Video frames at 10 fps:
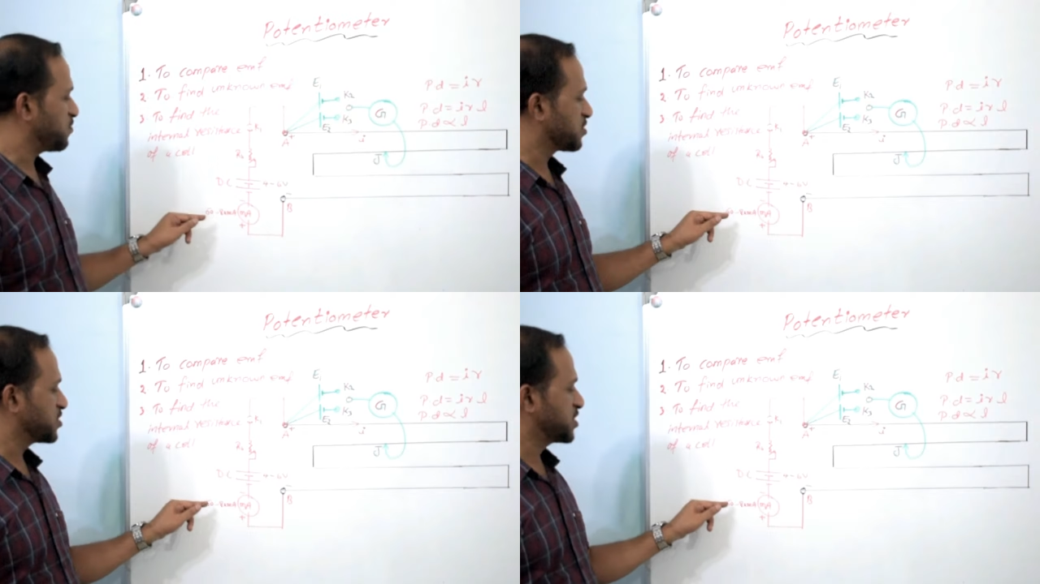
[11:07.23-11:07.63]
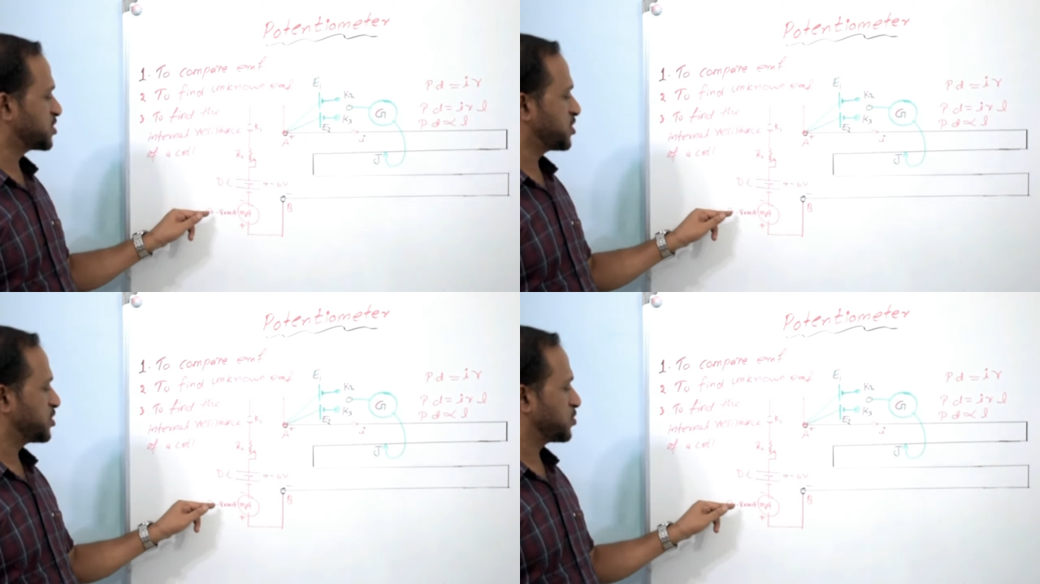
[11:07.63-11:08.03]
the
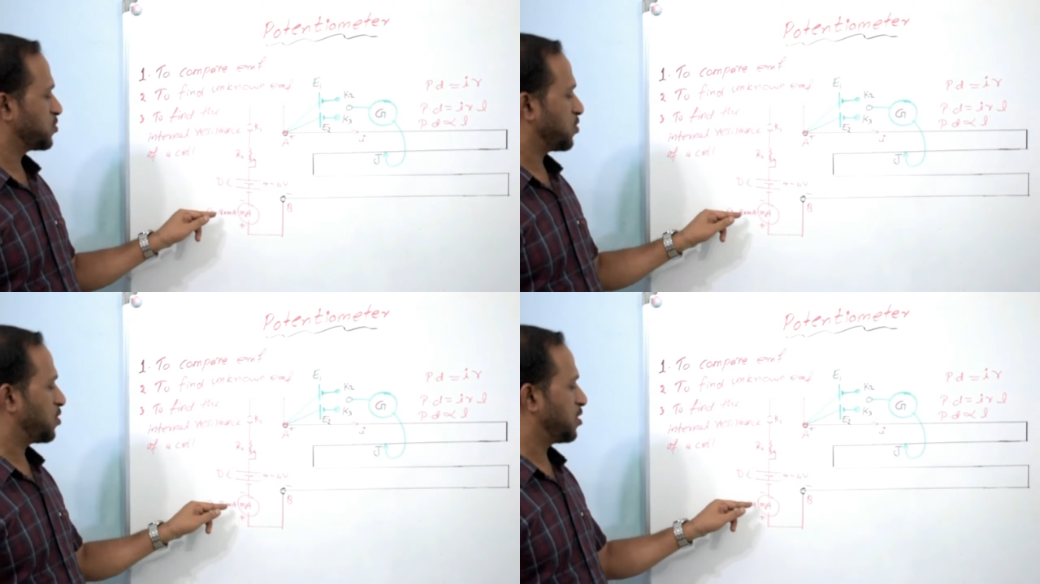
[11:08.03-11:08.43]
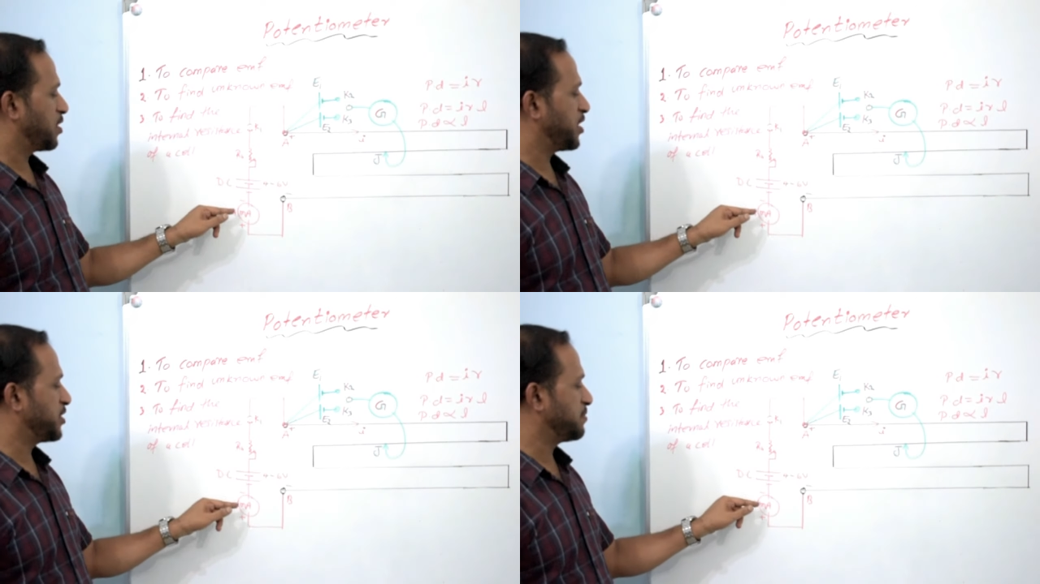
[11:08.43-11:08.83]
60 to
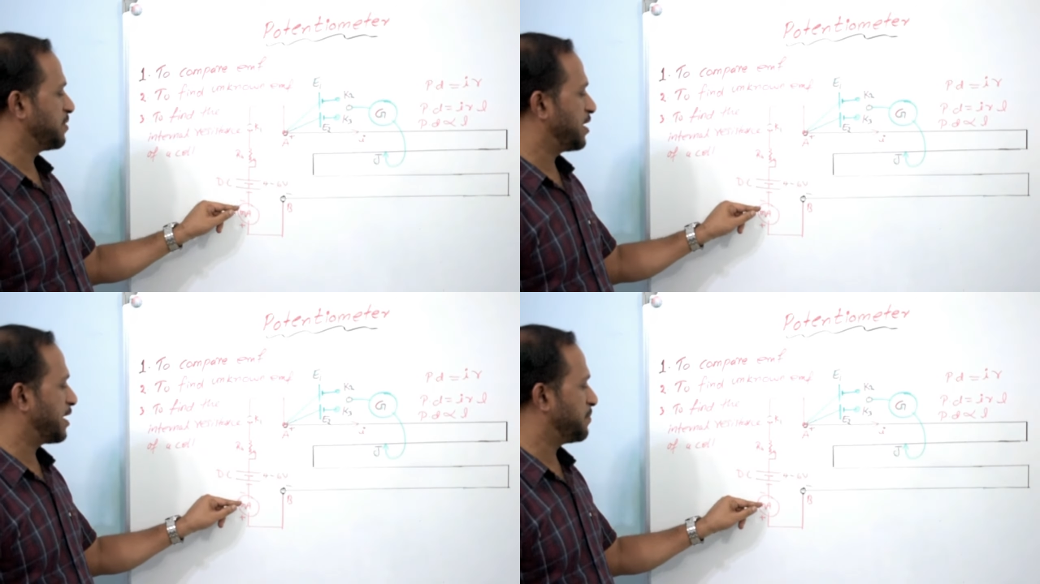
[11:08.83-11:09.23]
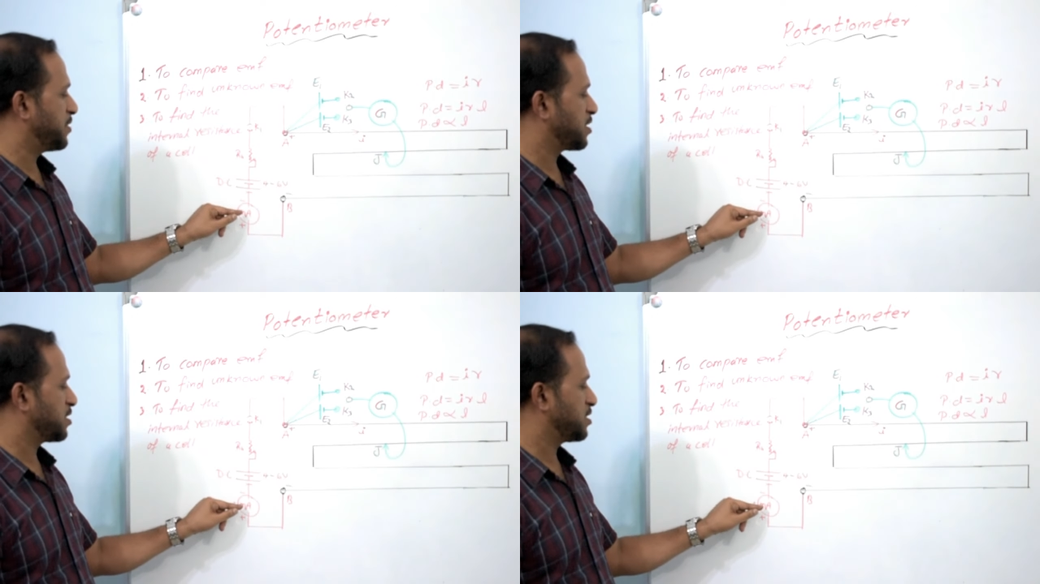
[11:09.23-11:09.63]
80
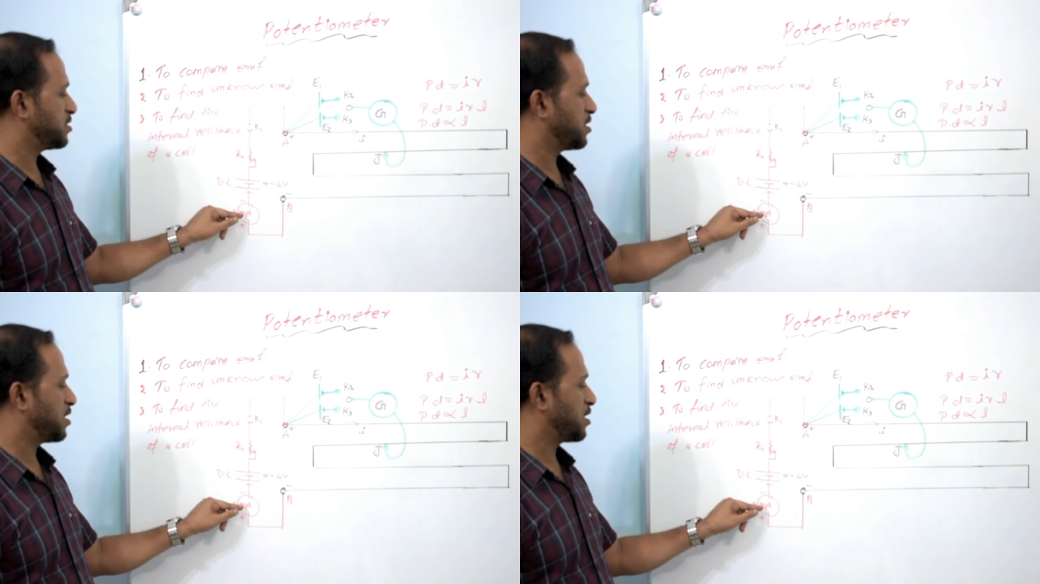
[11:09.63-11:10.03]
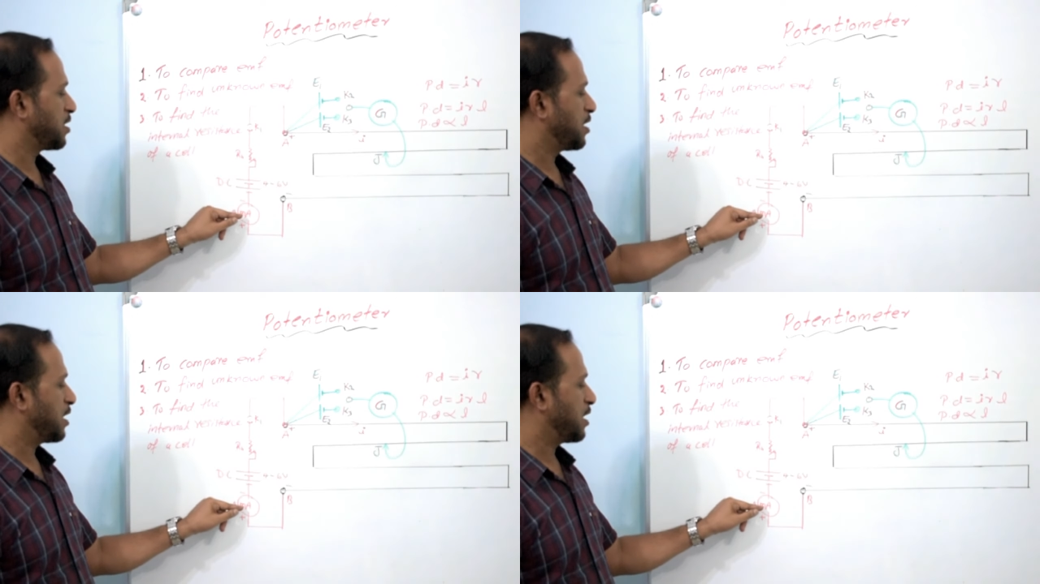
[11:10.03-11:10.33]
milliampere in the